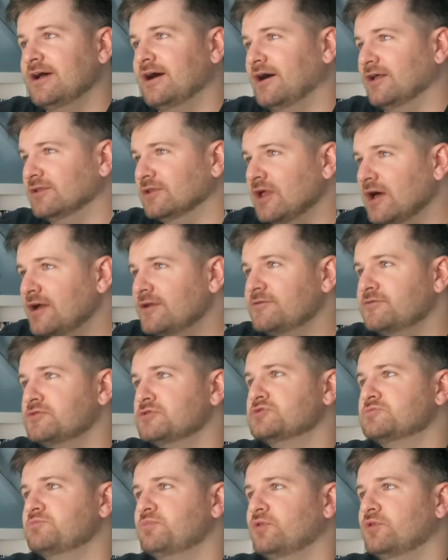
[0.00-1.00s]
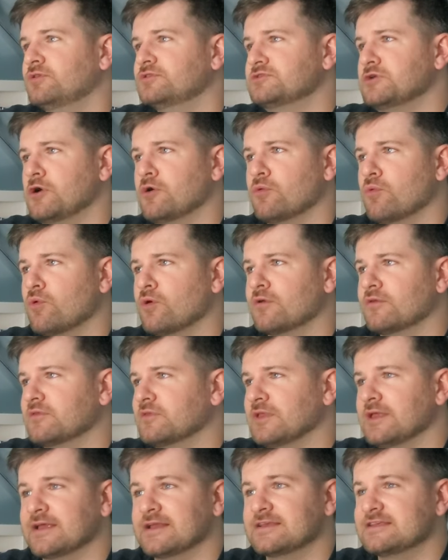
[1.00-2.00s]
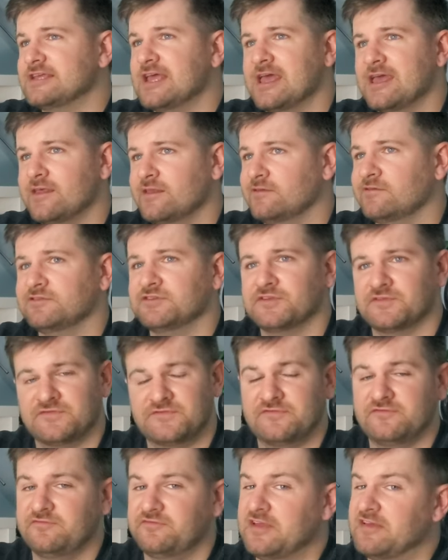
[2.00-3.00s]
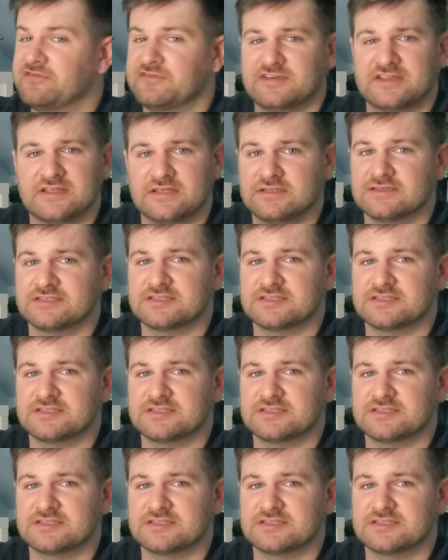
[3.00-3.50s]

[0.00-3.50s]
a lot of those books are worth like 10 to 50